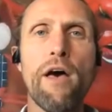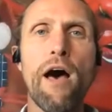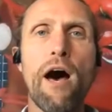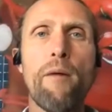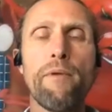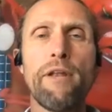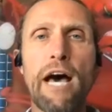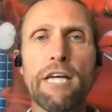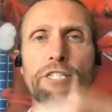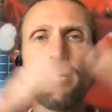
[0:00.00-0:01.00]

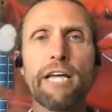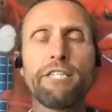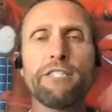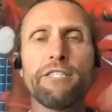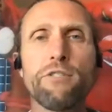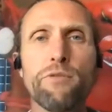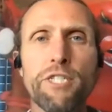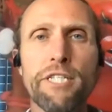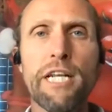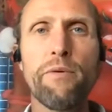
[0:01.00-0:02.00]
national agencies which are
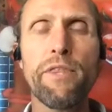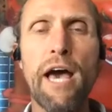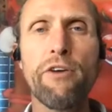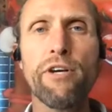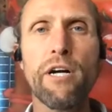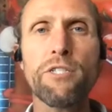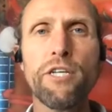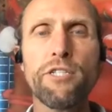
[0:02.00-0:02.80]
dealing with agriculture?